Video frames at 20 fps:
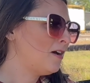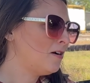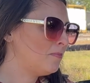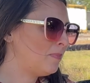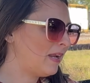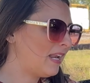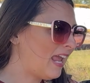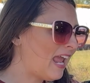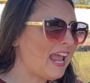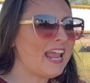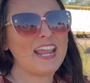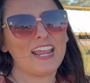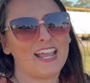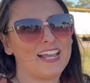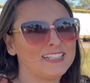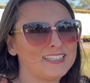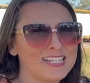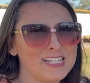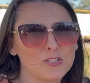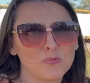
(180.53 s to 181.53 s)
But hey,
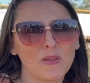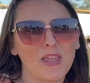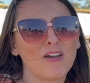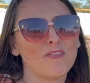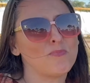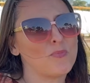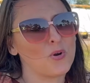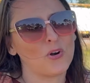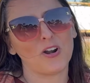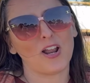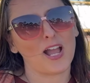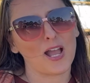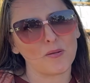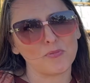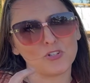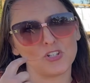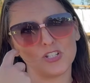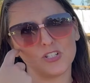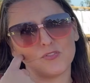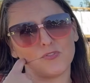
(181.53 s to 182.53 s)
at least we have more
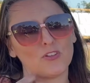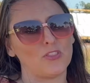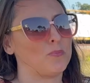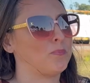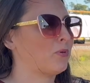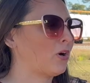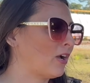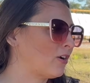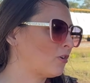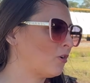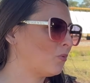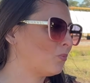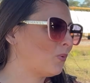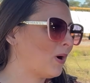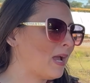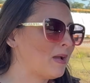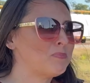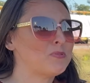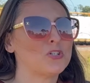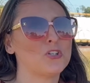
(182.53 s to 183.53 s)
options for the Bronco
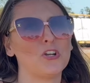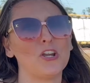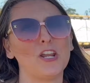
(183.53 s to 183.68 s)
Raptor,